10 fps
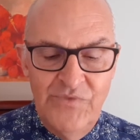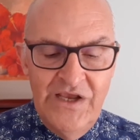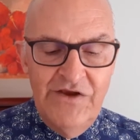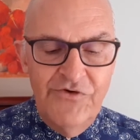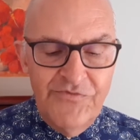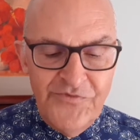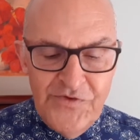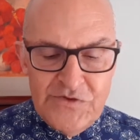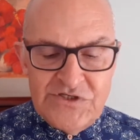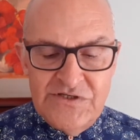He
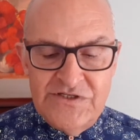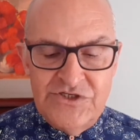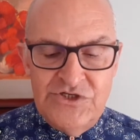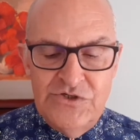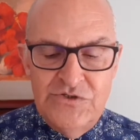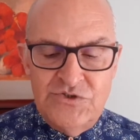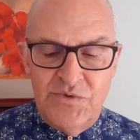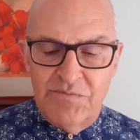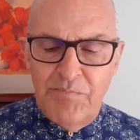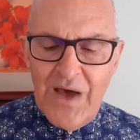refuted the Jews
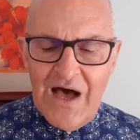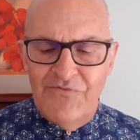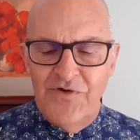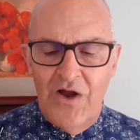with powerful